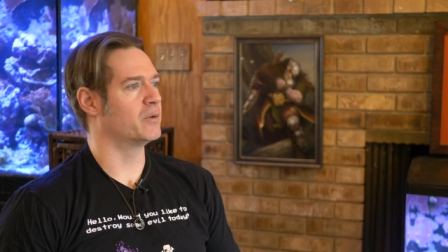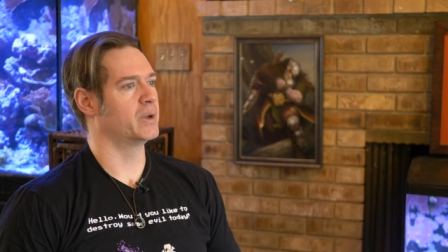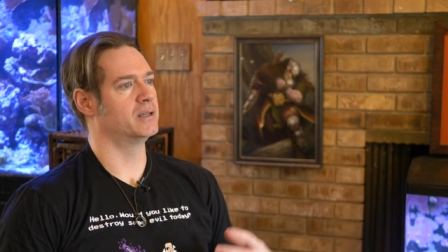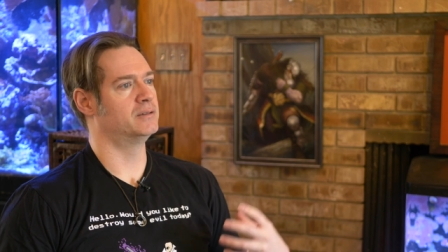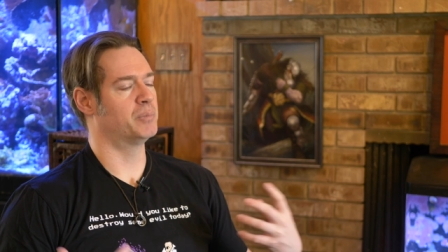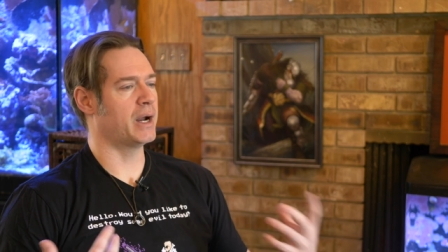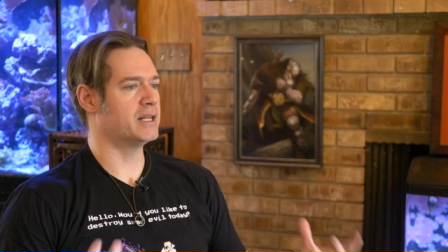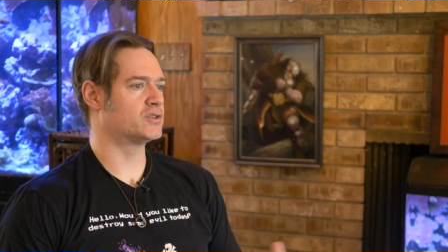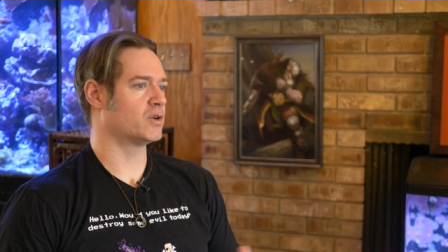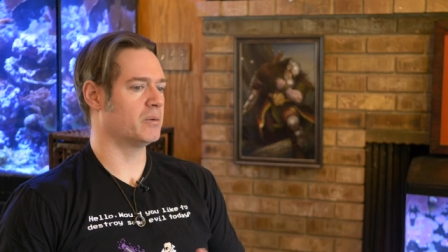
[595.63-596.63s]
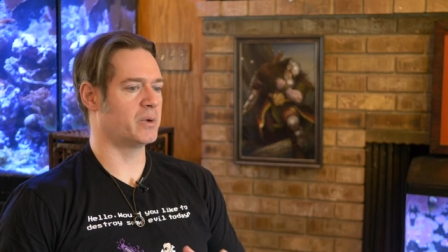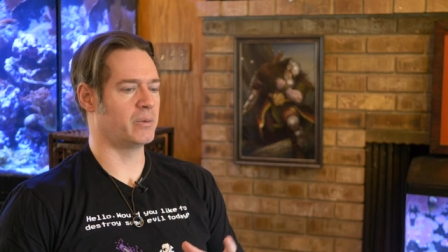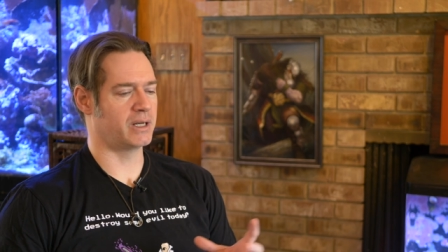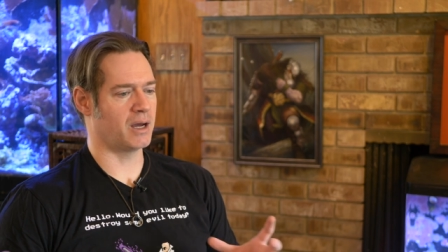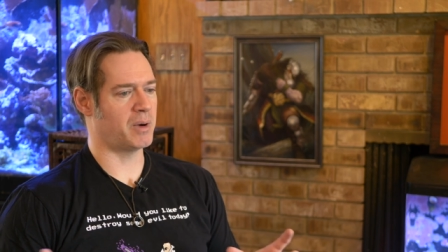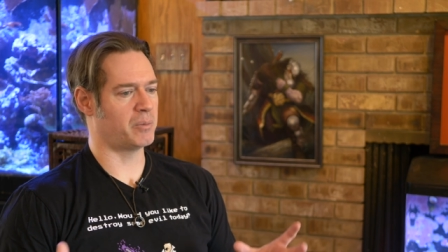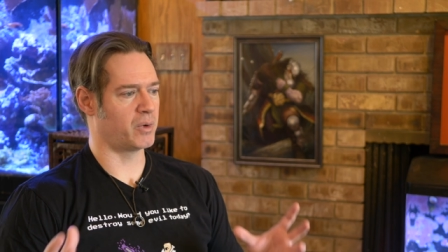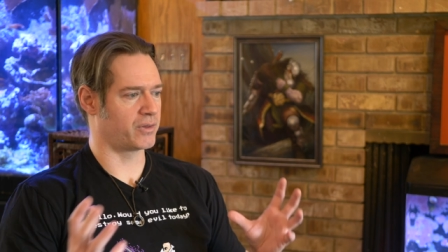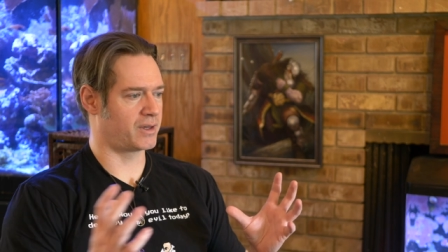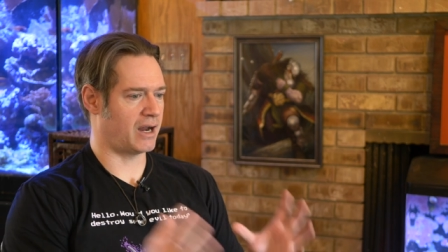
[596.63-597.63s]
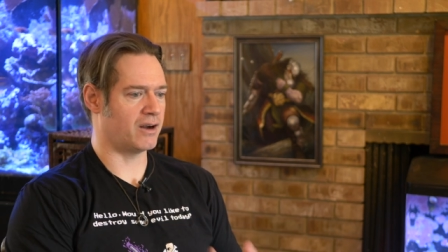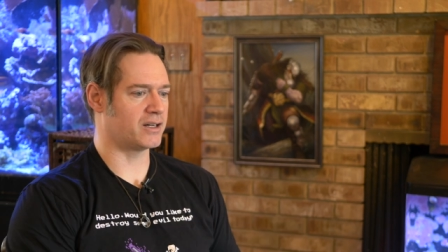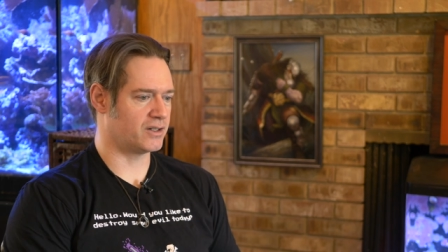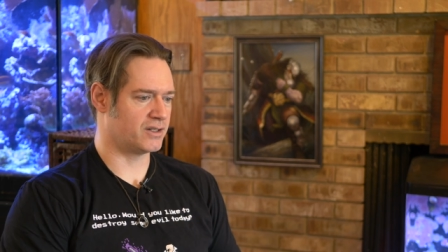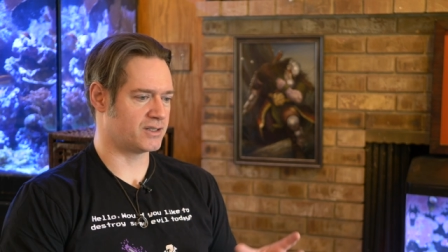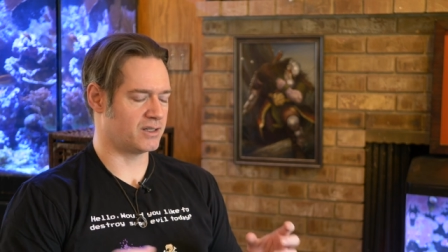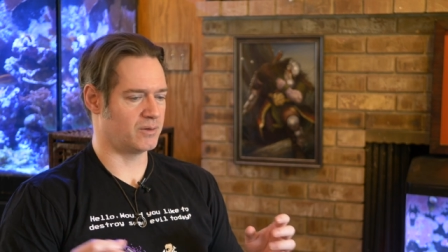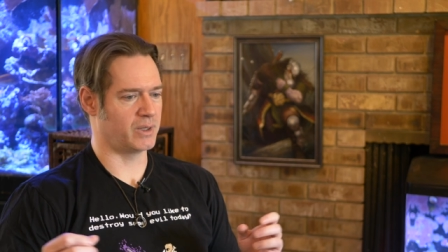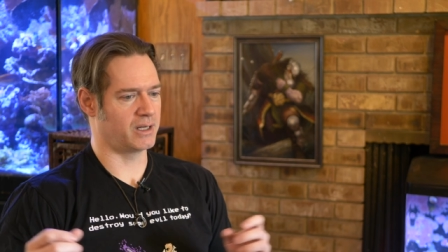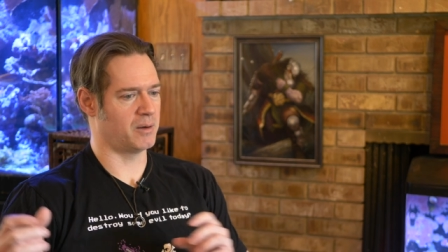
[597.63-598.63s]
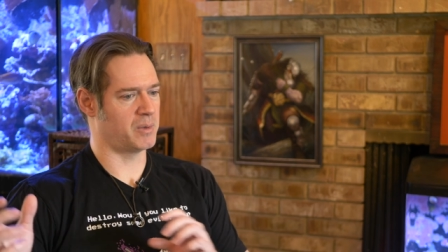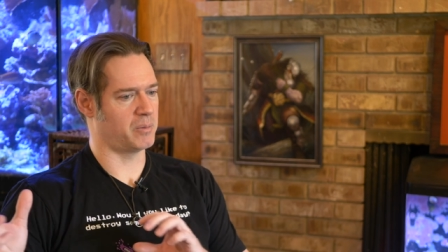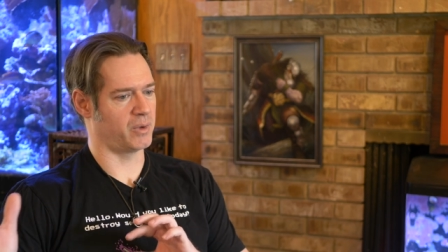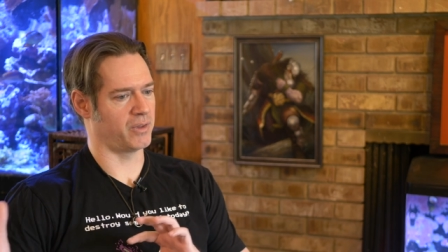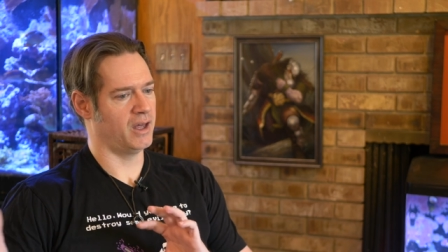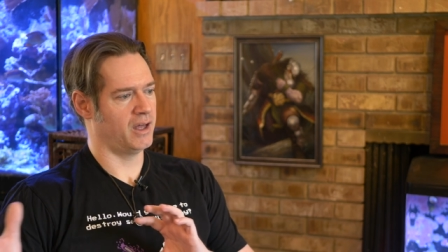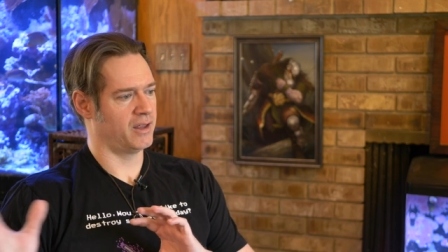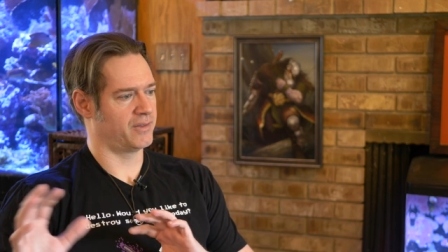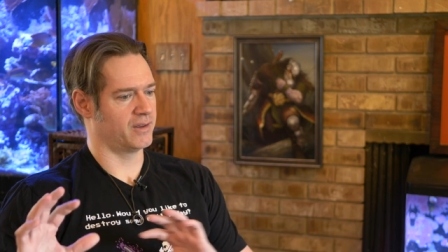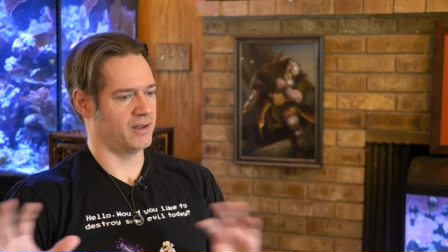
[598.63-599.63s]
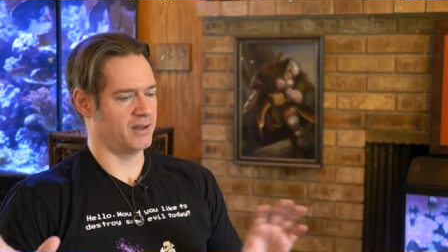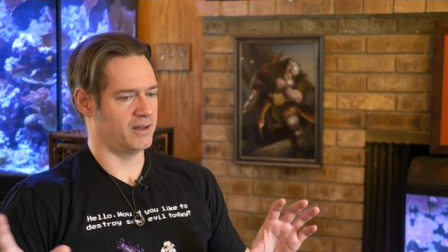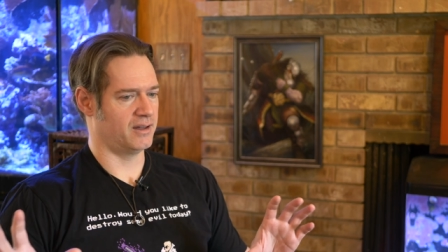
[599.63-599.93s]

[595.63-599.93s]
and we'd brainstorm, and we'd come up with characters, and we'd come up with the